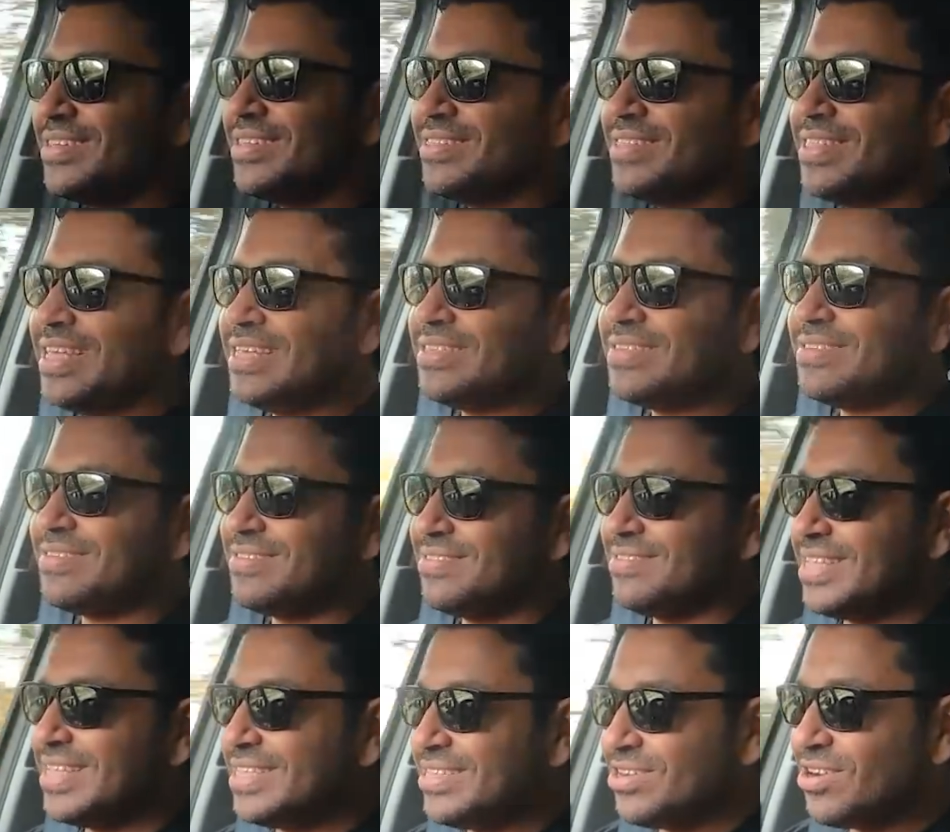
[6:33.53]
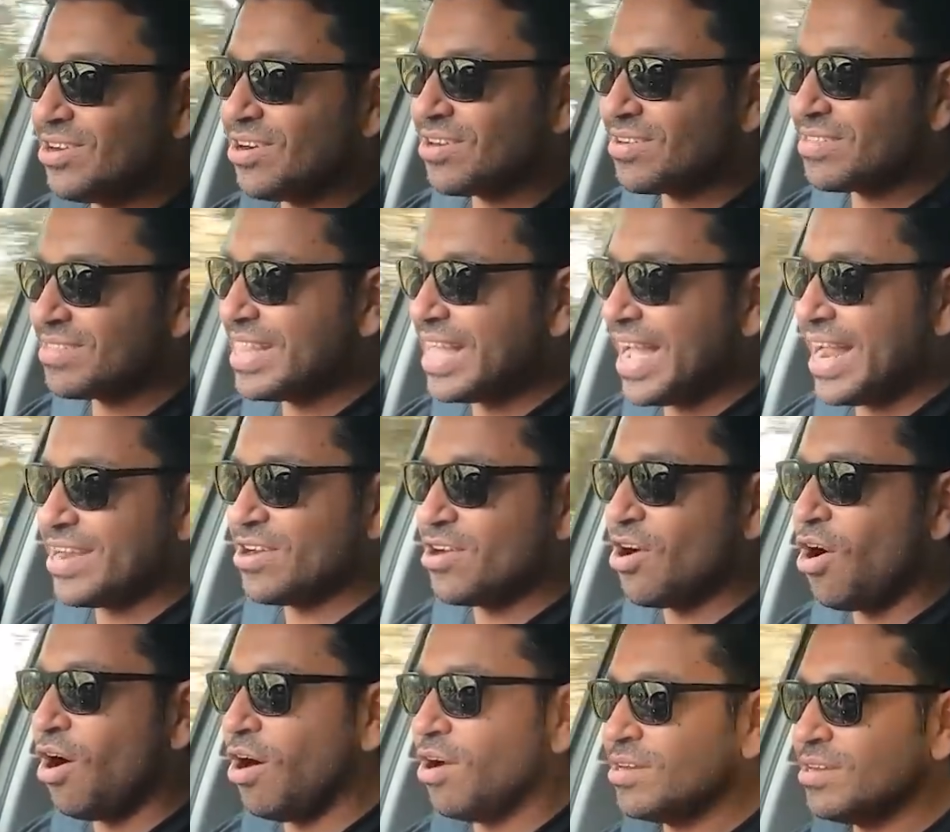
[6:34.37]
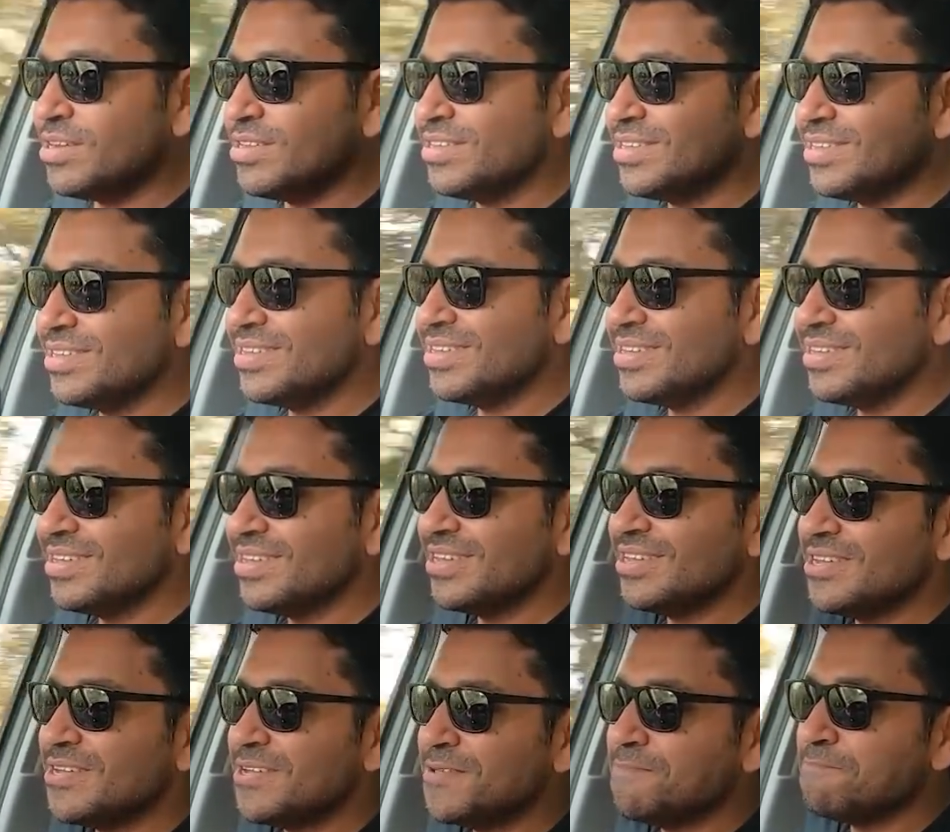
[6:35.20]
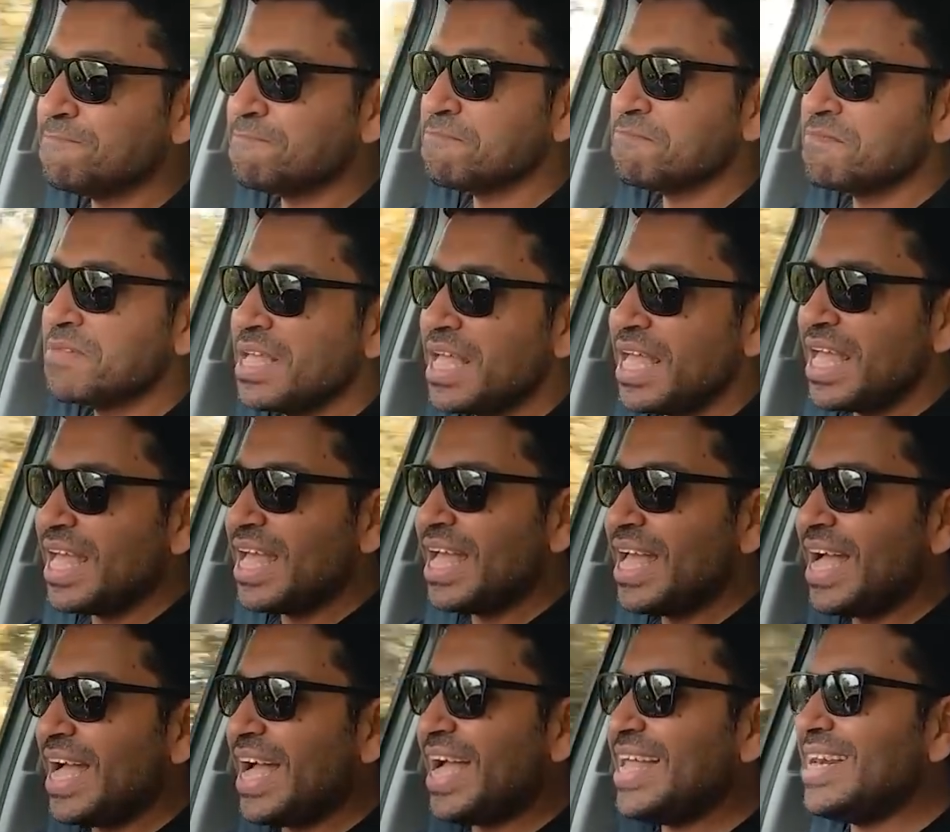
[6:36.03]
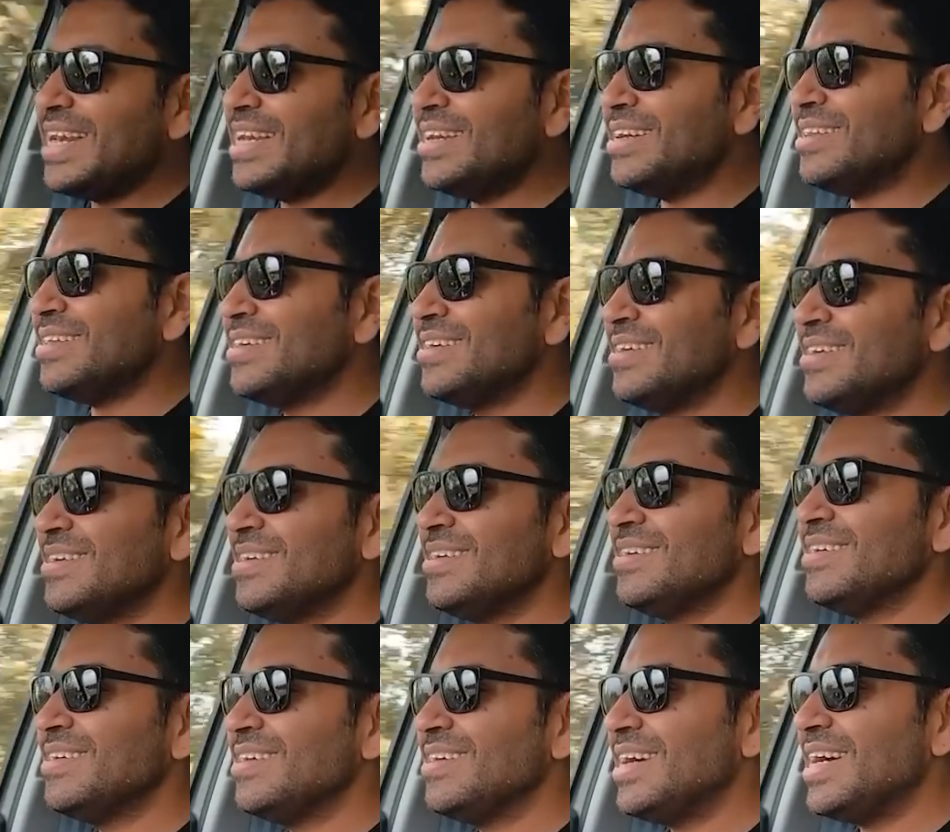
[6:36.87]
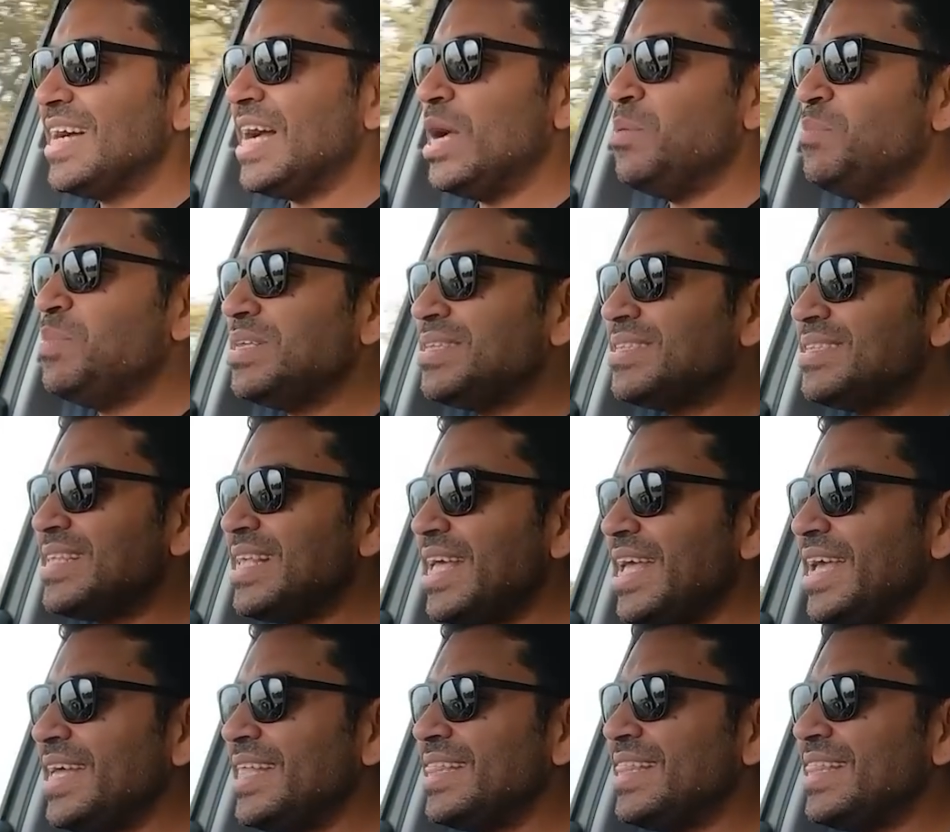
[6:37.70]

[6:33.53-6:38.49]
This is not that hot, and I must say